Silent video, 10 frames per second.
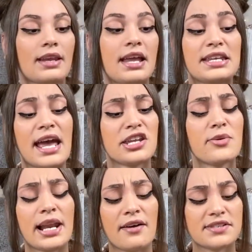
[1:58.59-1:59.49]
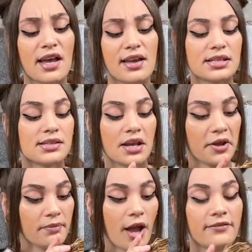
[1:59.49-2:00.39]
and yeah, Yue loves hers, so
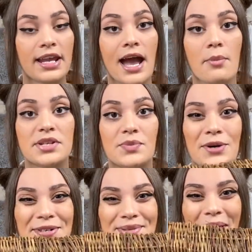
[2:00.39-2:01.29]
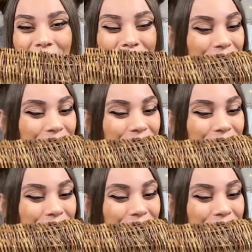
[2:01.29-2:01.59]
hopefully Albus will as well.